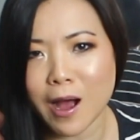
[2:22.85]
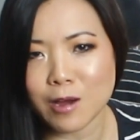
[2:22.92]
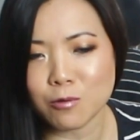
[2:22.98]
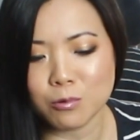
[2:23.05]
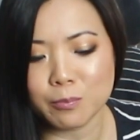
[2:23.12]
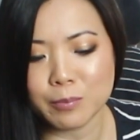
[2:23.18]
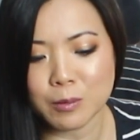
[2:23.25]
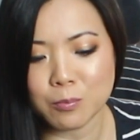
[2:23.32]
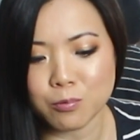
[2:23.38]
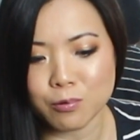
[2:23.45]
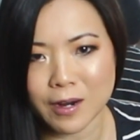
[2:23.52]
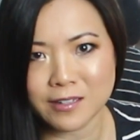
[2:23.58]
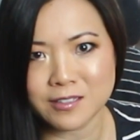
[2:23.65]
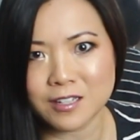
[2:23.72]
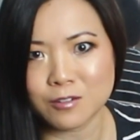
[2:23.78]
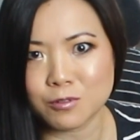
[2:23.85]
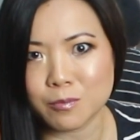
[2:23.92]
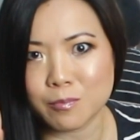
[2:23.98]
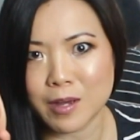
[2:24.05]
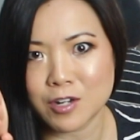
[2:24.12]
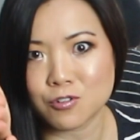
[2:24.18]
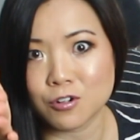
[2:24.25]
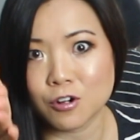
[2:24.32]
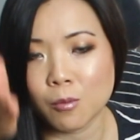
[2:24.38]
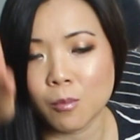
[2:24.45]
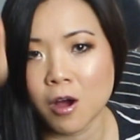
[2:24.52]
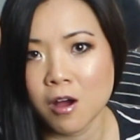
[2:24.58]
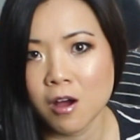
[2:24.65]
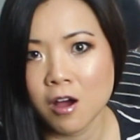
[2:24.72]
I will be practicing with the metronome